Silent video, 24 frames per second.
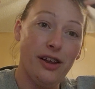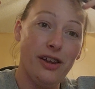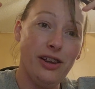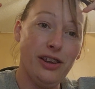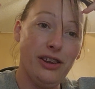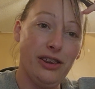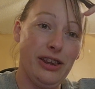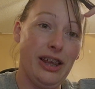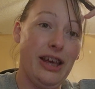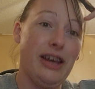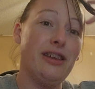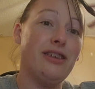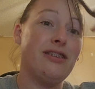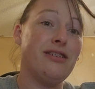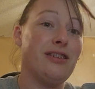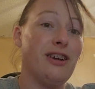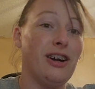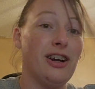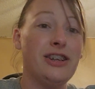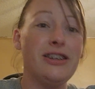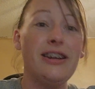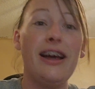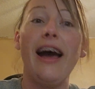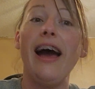they
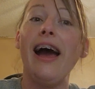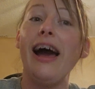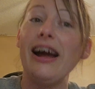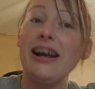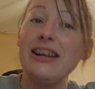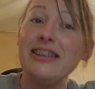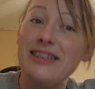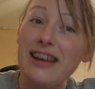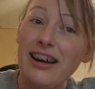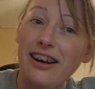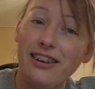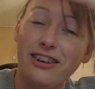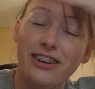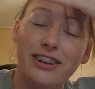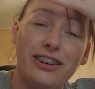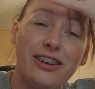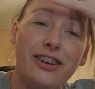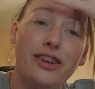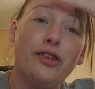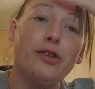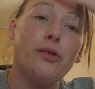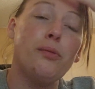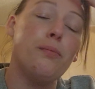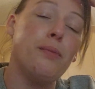start to act out a
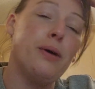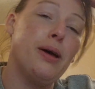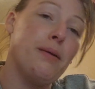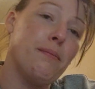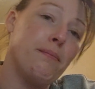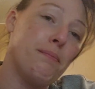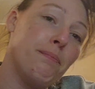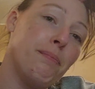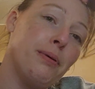little bit.